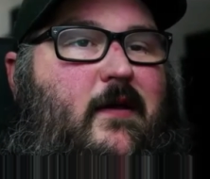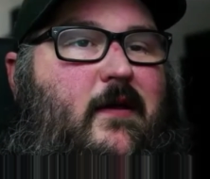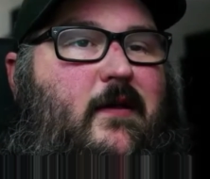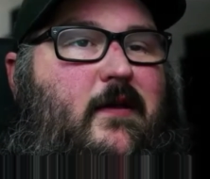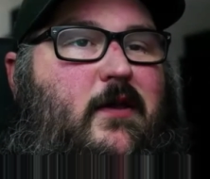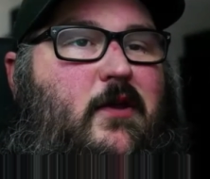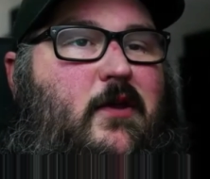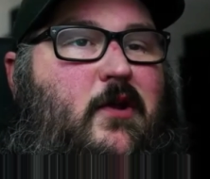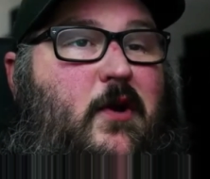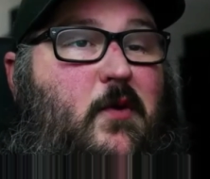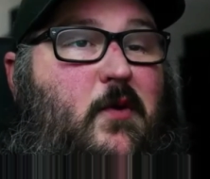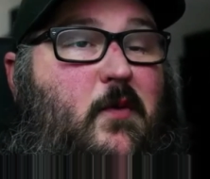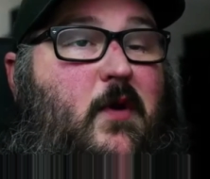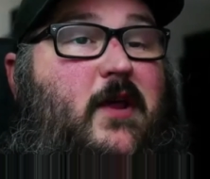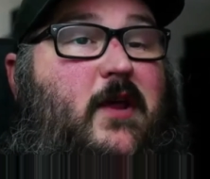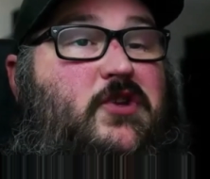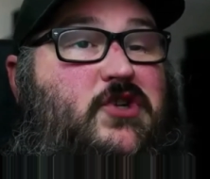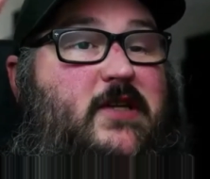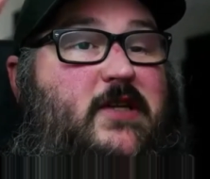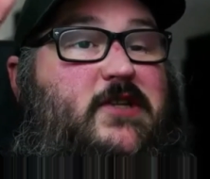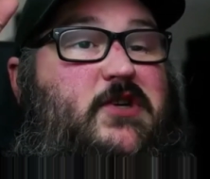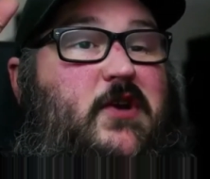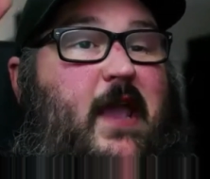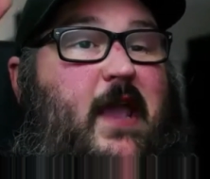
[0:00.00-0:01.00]
you're going to want to
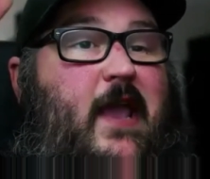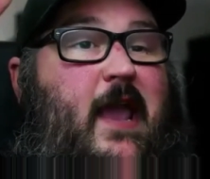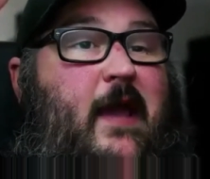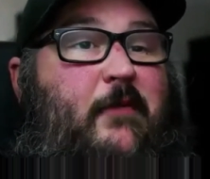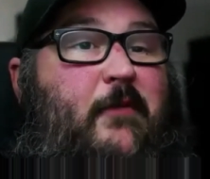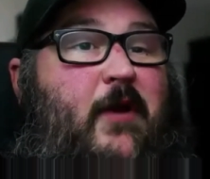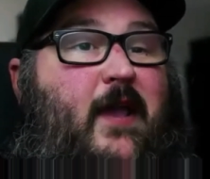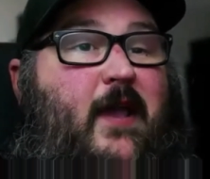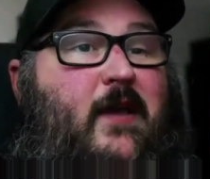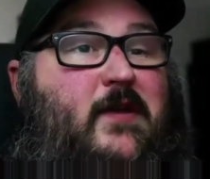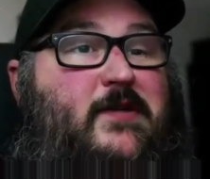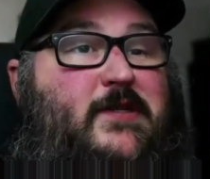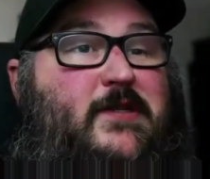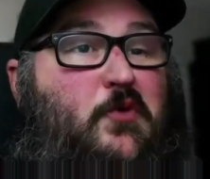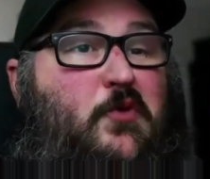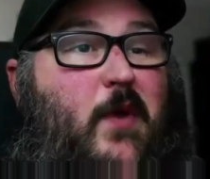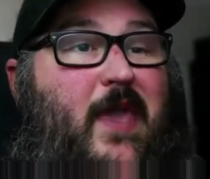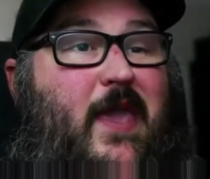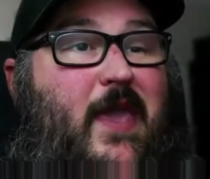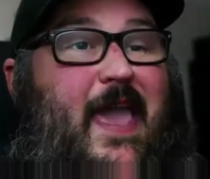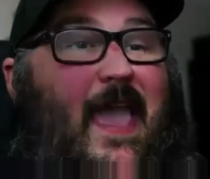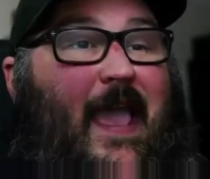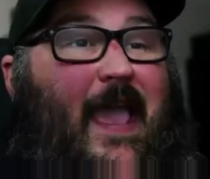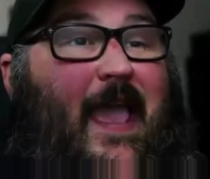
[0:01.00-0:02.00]
adjust your camera angle so
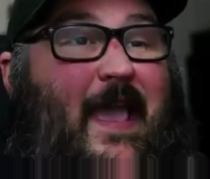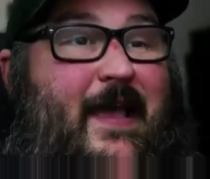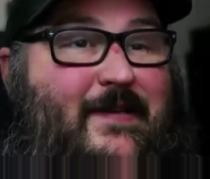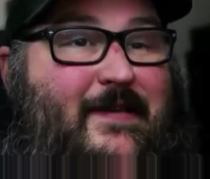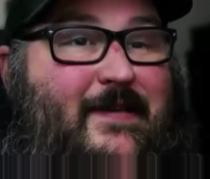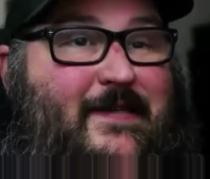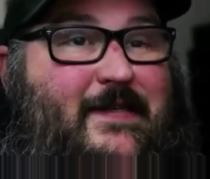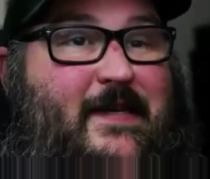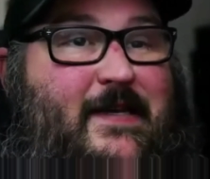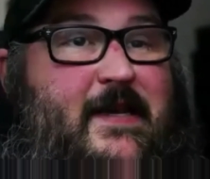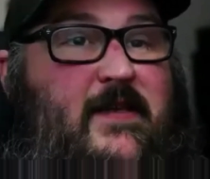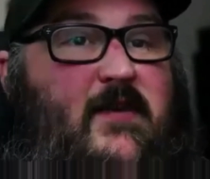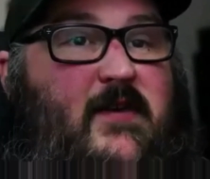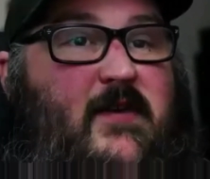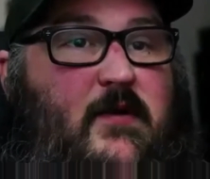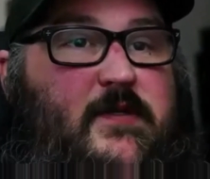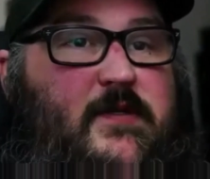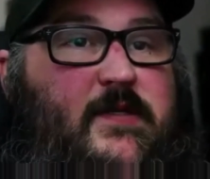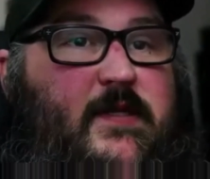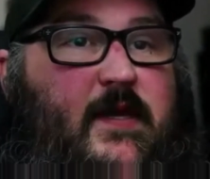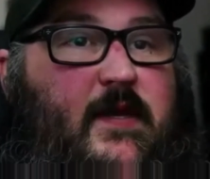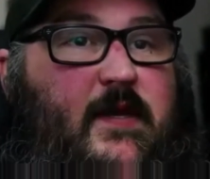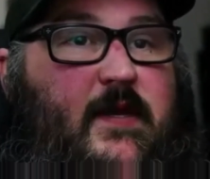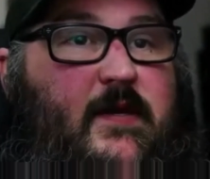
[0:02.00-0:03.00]
we can't see
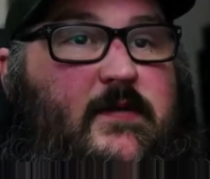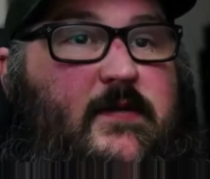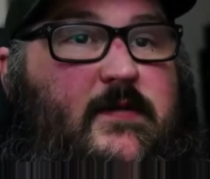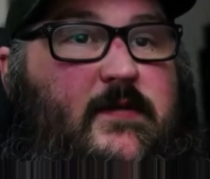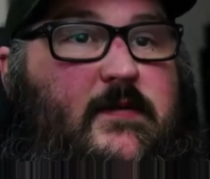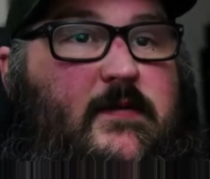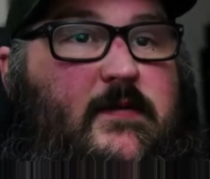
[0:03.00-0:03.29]
those things.